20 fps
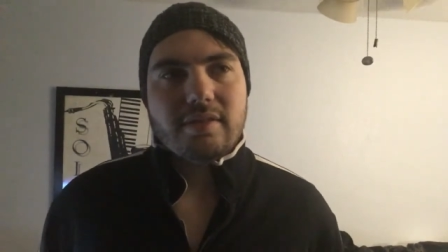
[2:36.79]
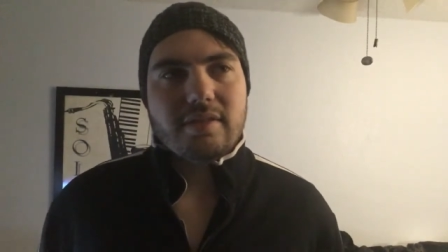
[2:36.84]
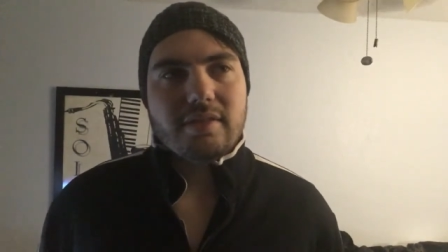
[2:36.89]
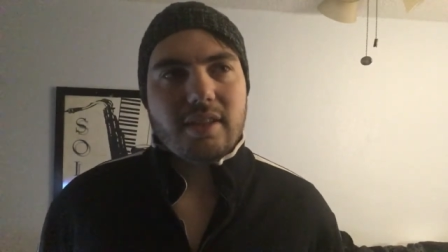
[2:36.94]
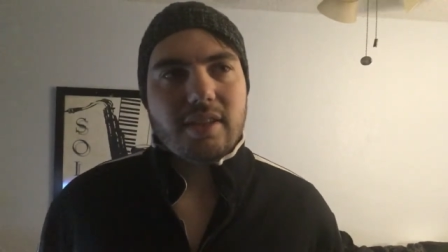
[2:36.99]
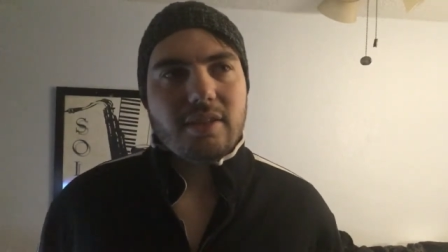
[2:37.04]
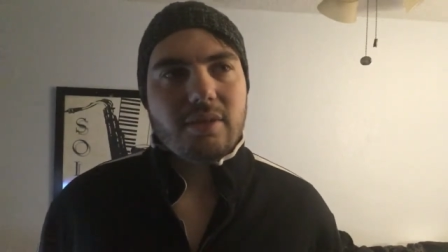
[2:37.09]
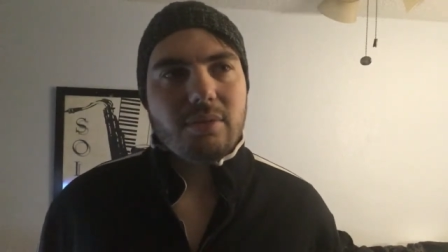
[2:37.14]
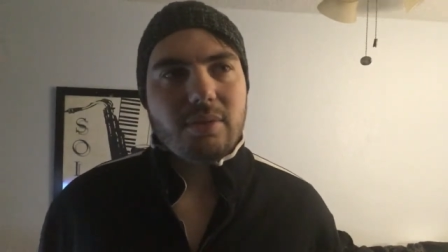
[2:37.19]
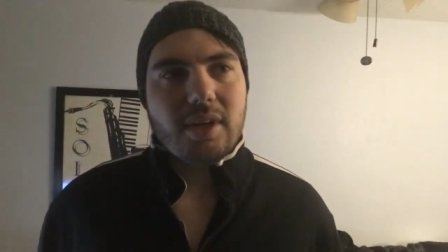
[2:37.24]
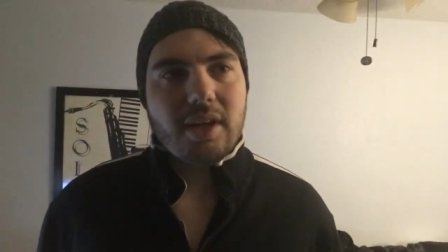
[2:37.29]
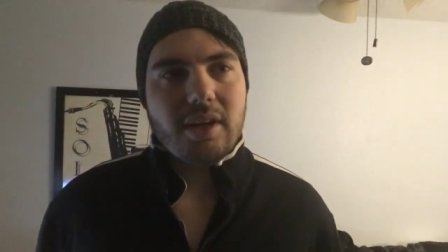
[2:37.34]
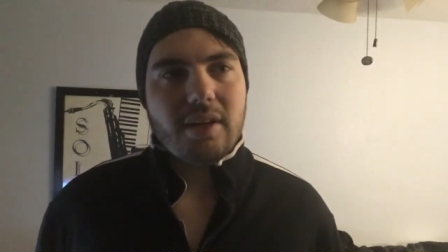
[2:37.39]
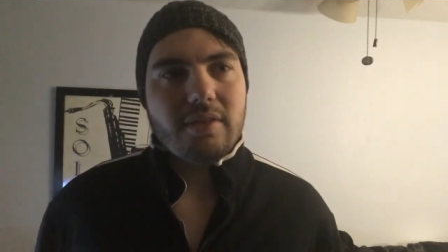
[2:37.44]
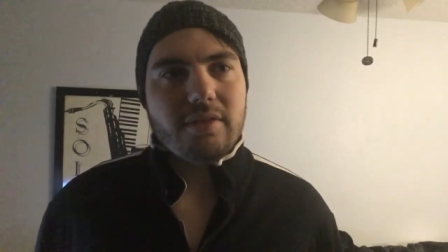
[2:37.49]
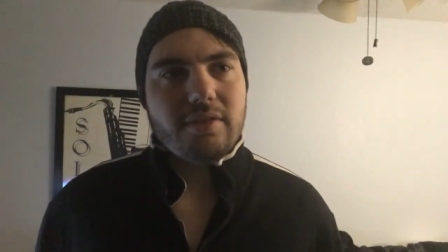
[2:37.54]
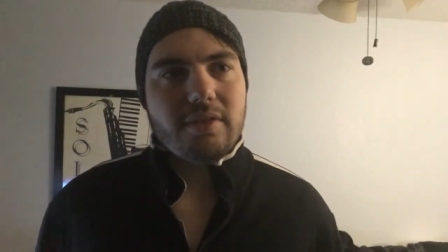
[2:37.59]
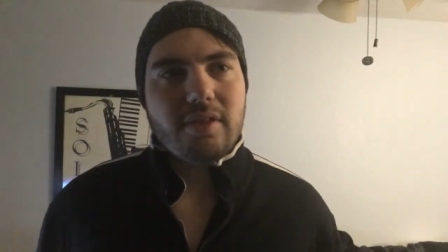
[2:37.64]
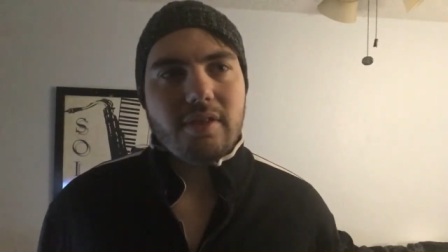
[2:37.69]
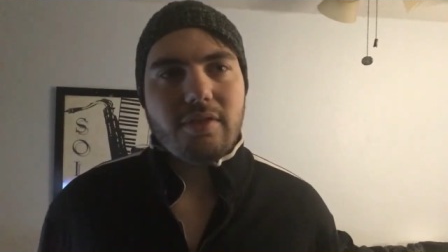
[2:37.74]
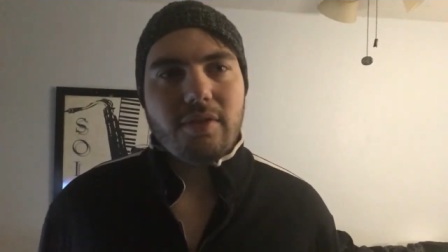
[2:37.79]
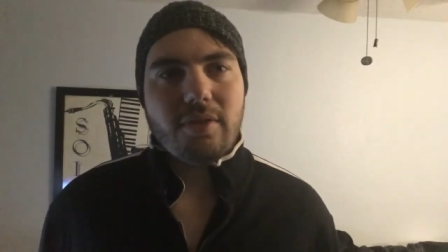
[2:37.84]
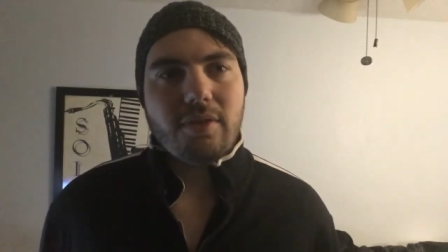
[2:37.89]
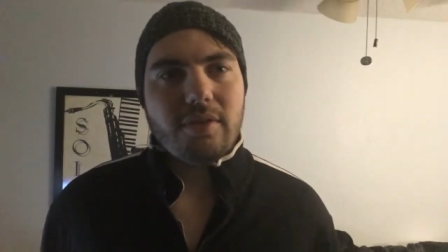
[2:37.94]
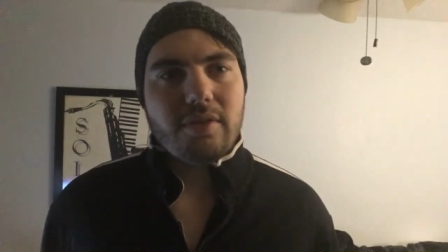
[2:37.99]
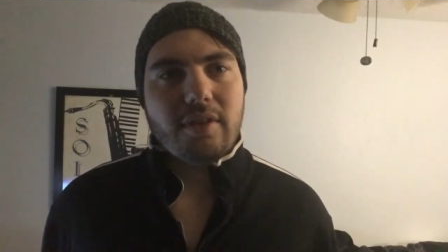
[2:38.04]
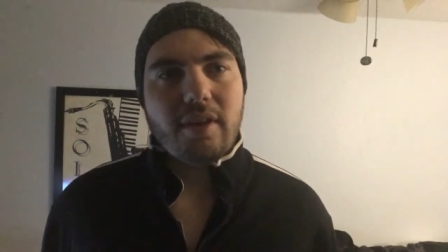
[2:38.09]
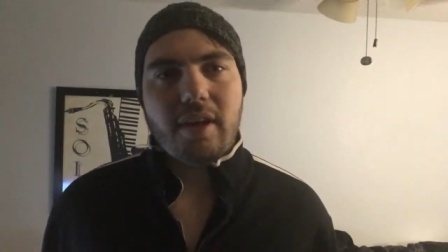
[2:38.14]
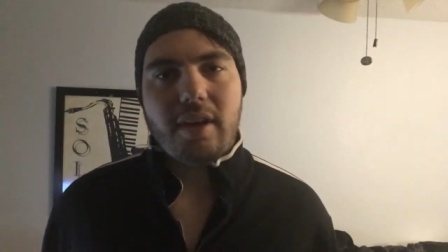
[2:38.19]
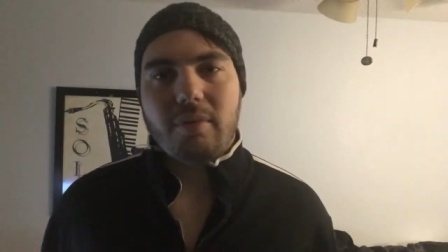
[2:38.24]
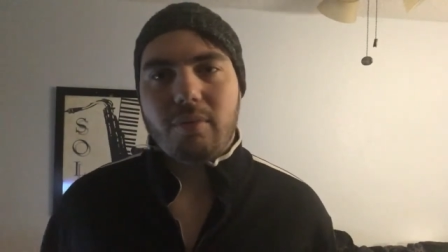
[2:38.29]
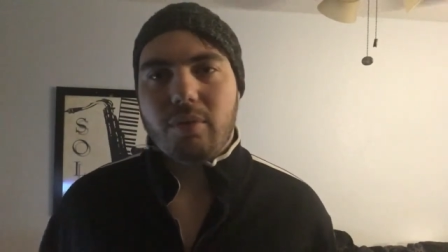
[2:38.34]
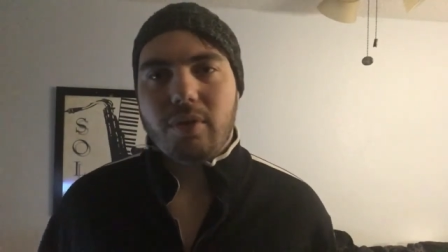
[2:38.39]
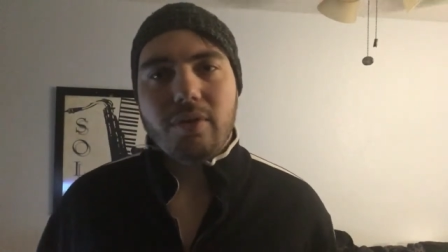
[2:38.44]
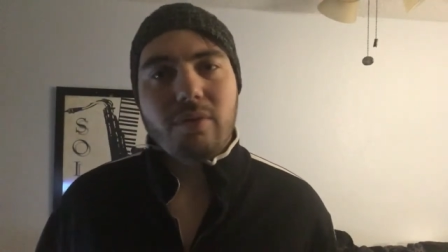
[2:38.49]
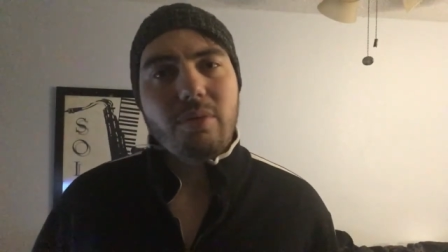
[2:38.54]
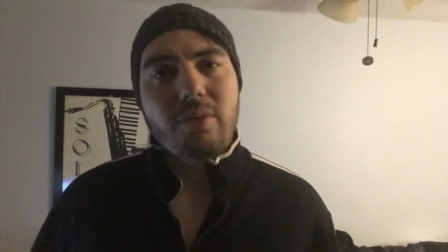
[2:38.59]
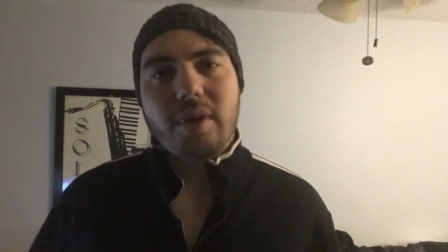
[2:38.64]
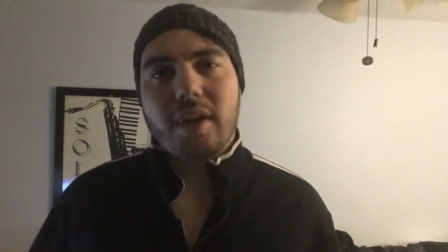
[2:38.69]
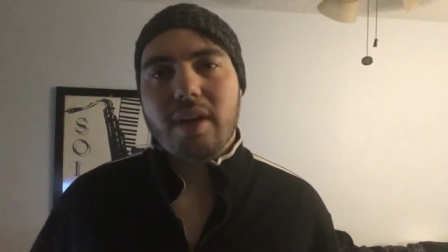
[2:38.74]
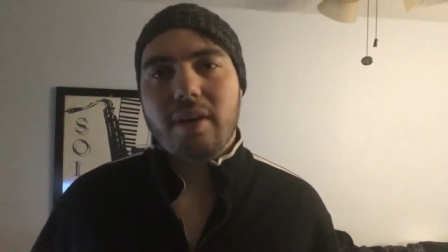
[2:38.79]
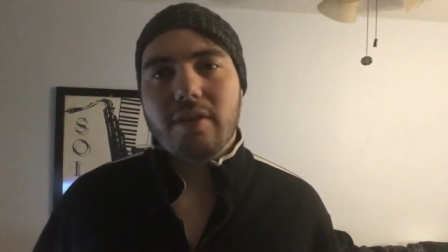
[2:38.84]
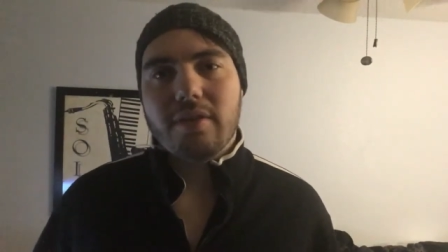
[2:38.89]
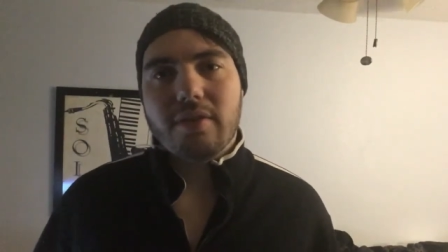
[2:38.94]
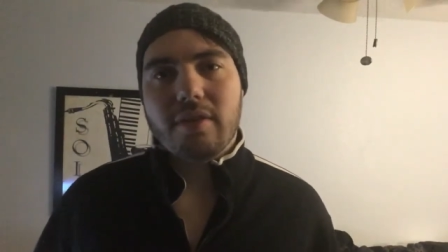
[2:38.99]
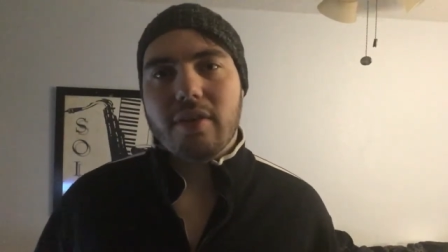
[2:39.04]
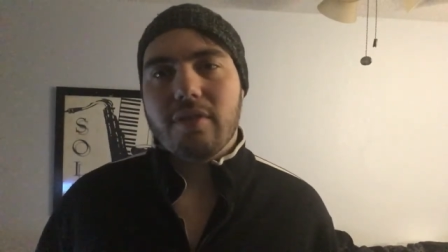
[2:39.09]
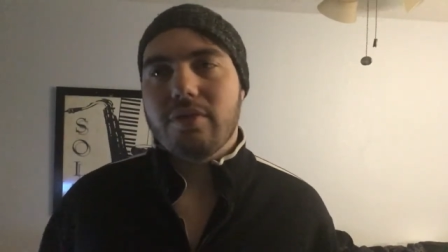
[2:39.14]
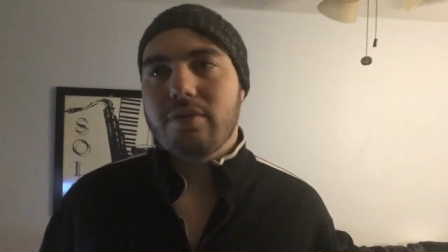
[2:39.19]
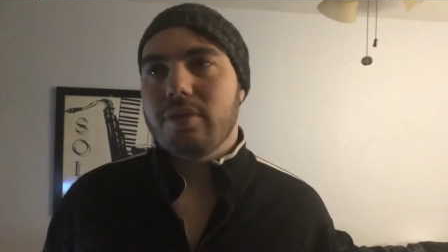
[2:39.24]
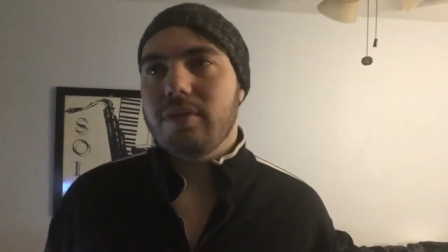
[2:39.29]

they quit out of stuff all the time. We've quit out of stuff.